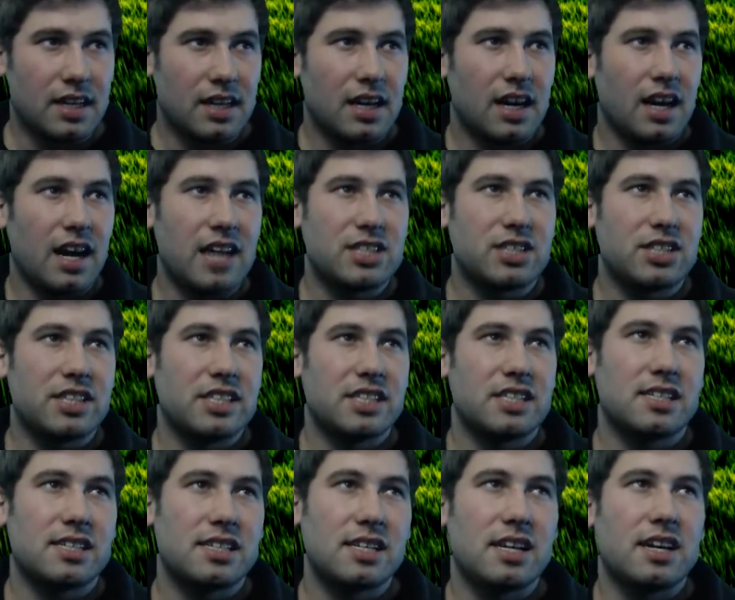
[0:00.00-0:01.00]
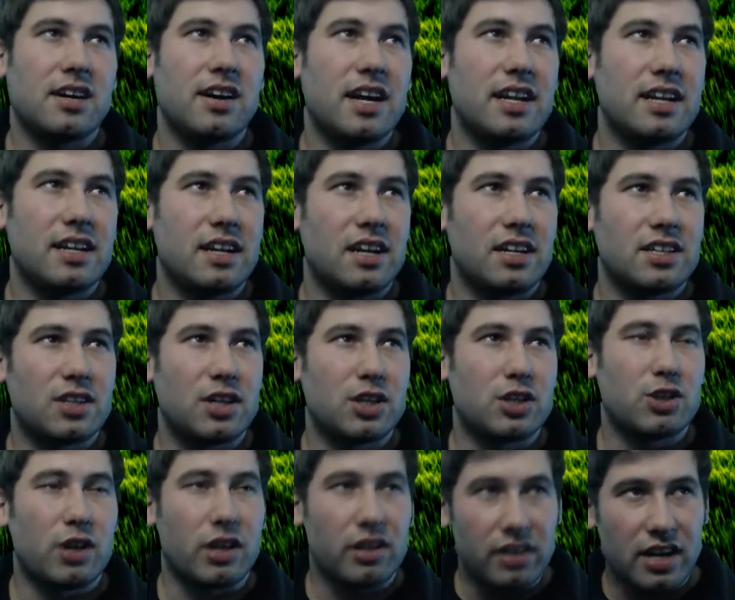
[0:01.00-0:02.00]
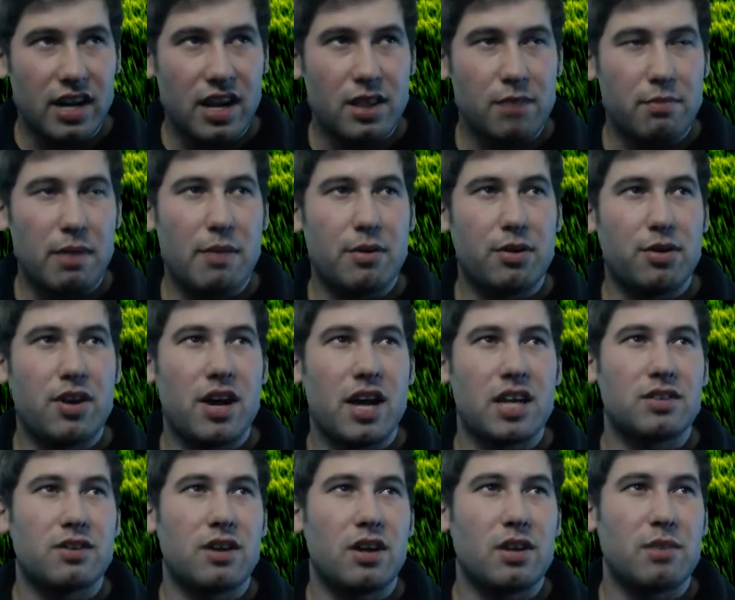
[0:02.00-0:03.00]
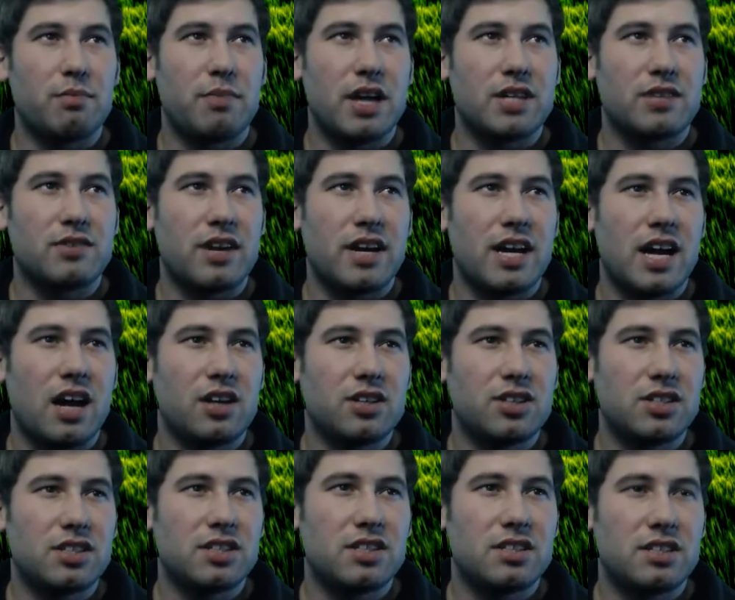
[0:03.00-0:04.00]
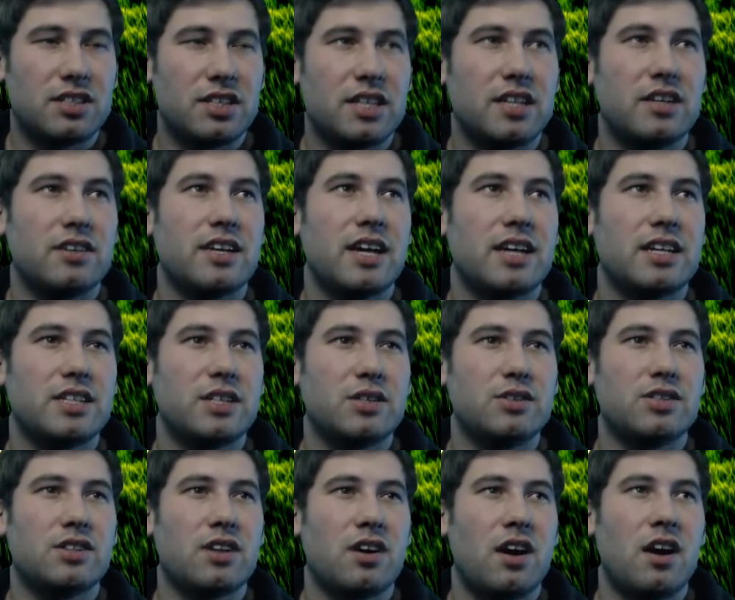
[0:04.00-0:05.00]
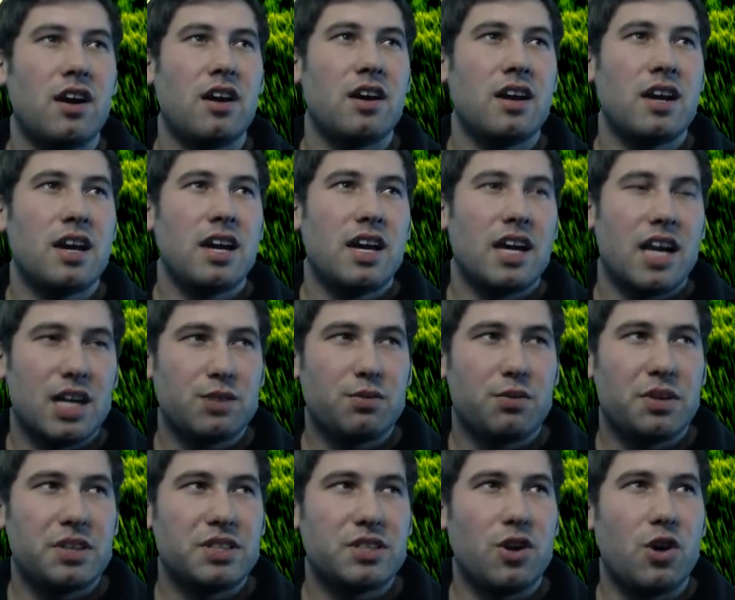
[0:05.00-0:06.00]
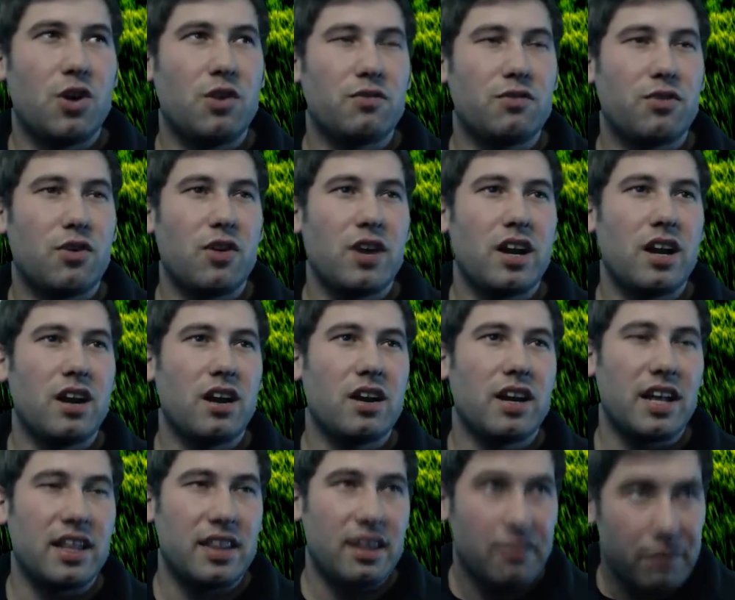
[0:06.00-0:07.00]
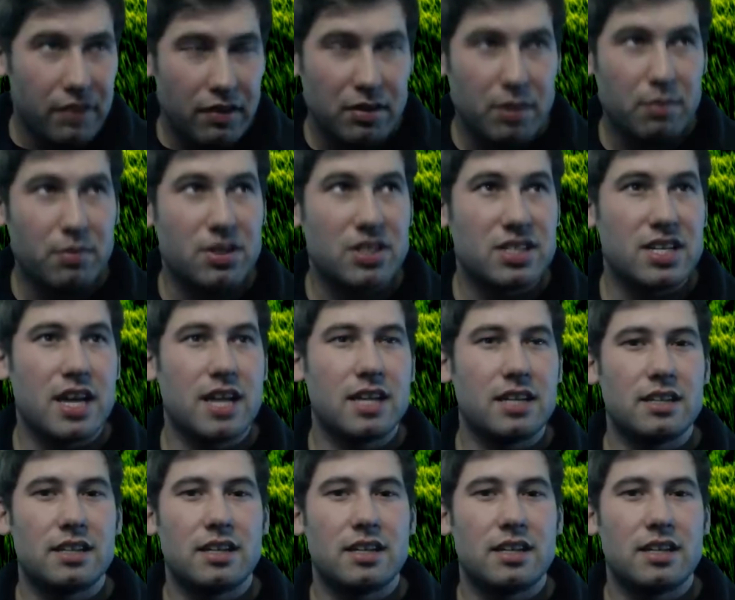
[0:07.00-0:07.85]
Actually, he's just gonna go ahead and start trickling in the baby drags around the base right now, just to secure that 2 star. That's what he's going for here, getting the 50%.